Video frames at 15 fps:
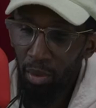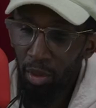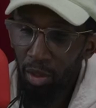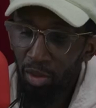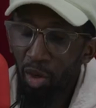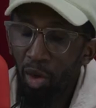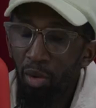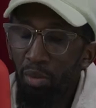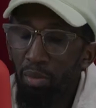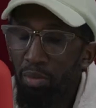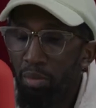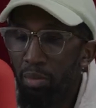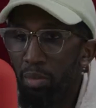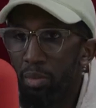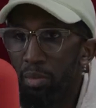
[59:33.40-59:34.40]
So,
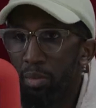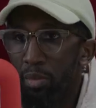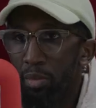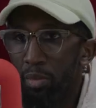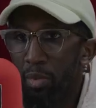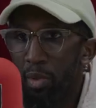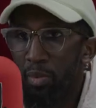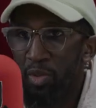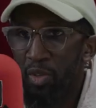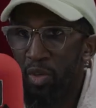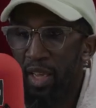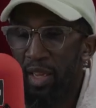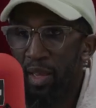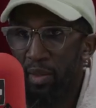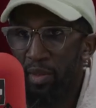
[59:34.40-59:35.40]
do
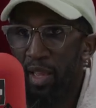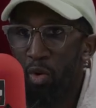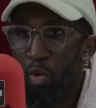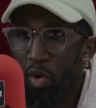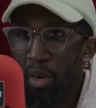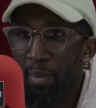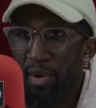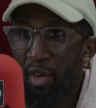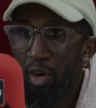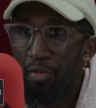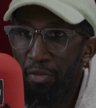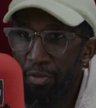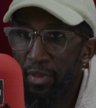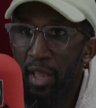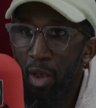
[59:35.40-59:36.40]
they get, they caught chlamydia
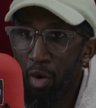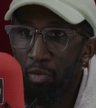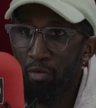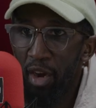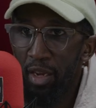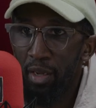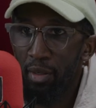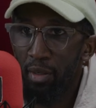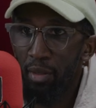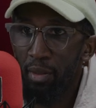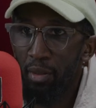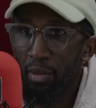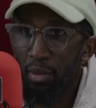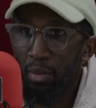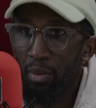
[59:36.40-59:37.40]
off their own, right?
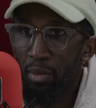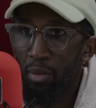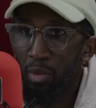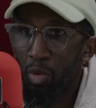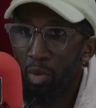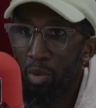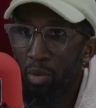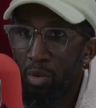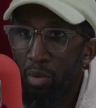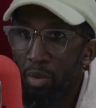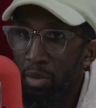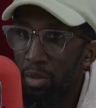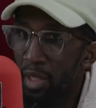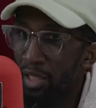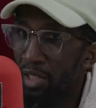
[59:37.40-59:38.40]

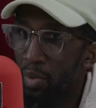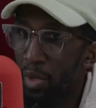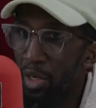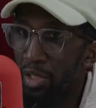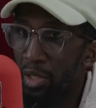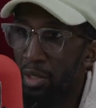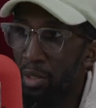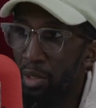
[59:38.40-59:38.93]
That's the question.